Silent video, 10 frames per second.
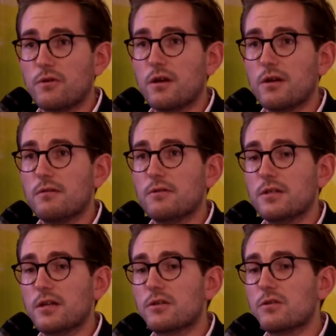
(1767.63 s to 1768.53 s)
from
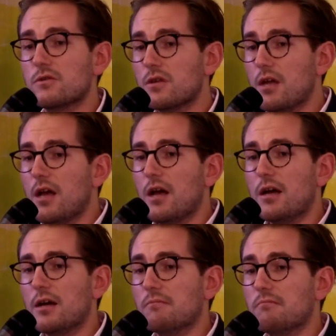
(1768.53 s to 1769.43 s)

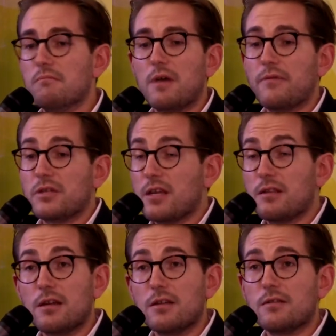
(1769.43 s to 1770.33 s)
being more
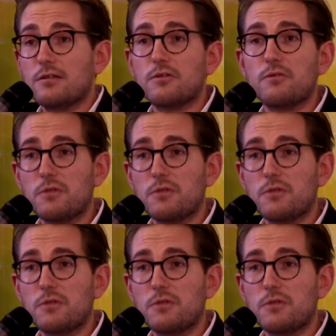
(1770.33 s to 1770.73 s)
prepared.